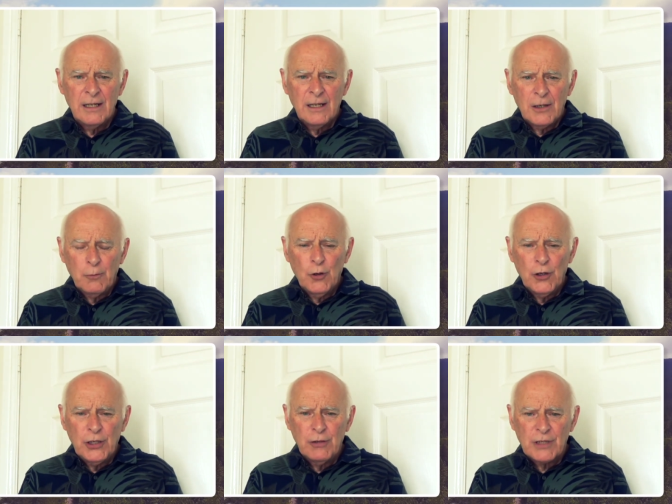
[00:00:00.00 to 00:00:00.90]
The
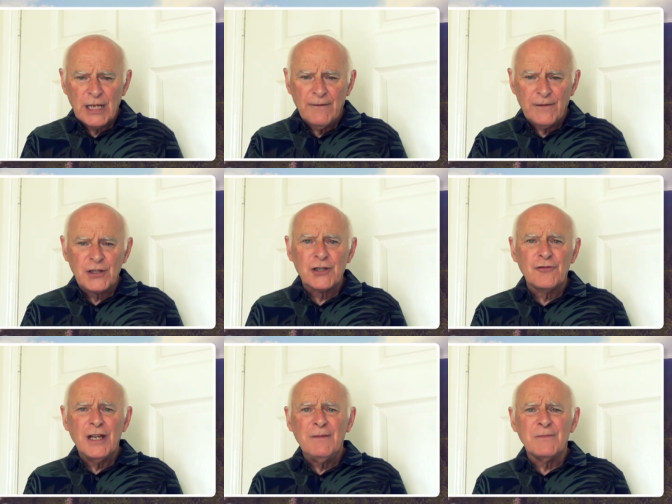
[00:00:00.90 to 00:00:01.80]
word used here for
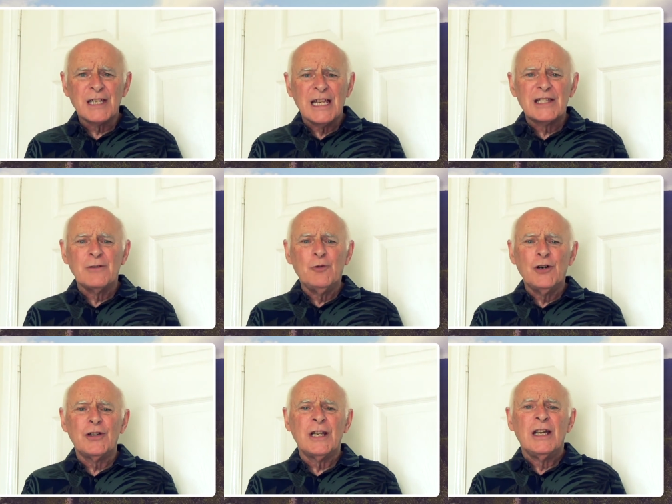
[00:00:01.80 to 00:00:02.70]
streams is the
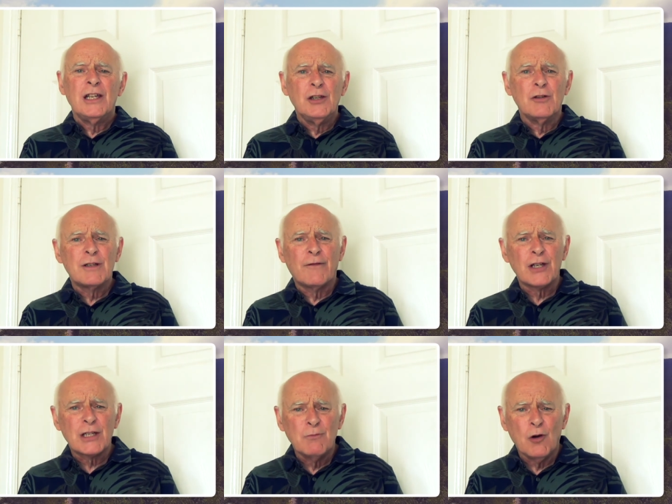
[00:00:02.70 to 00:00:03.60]
word used for
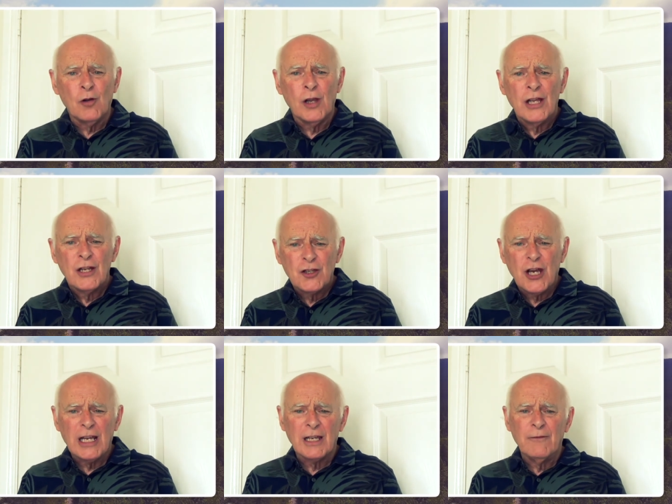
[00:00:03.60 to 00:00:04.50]
a small
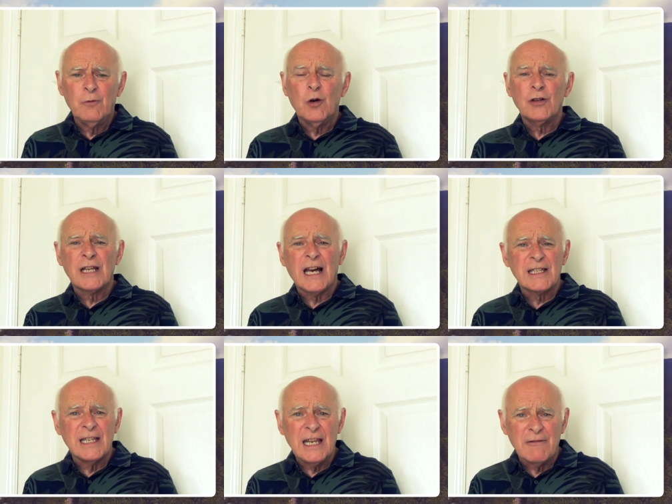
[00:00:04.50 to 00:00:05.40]
channel of water, as
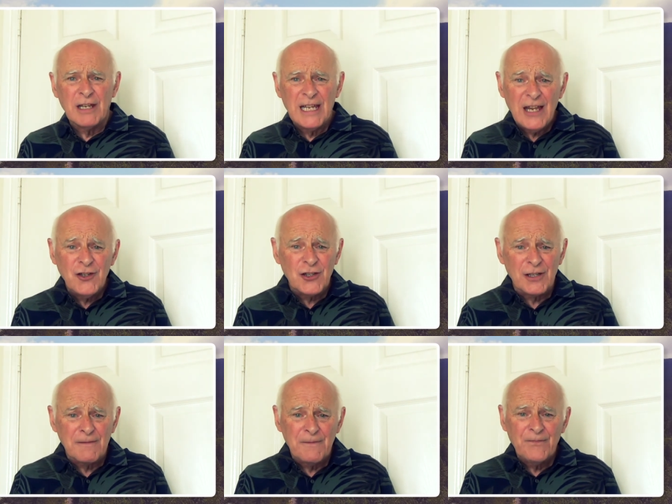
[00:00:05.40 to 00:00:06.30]
in
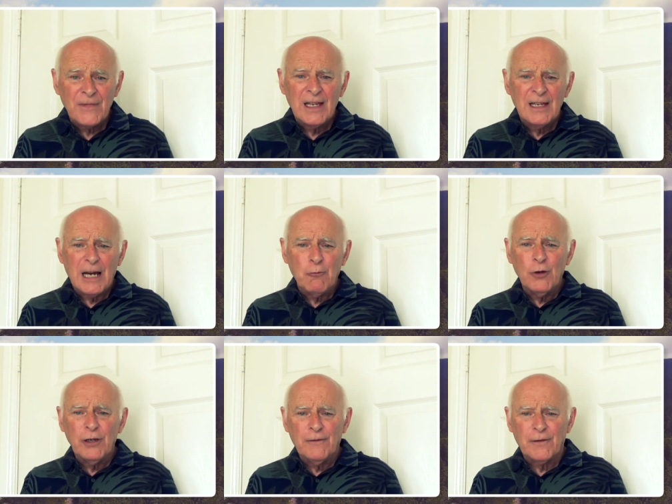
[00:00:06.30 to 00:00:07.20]
irrigation. How
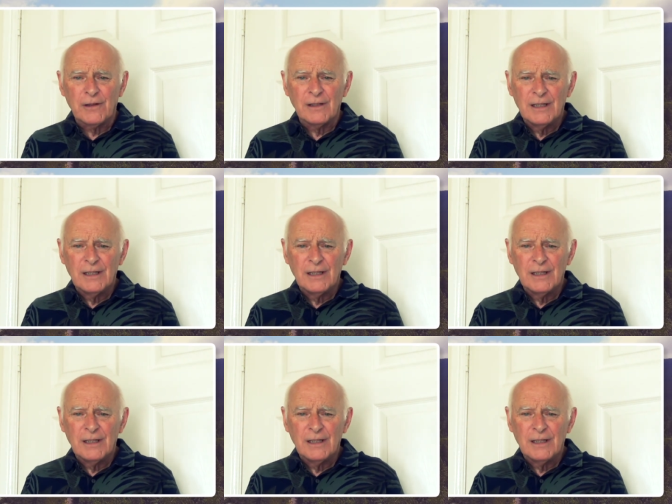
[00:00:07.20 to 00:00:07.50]
wonderful.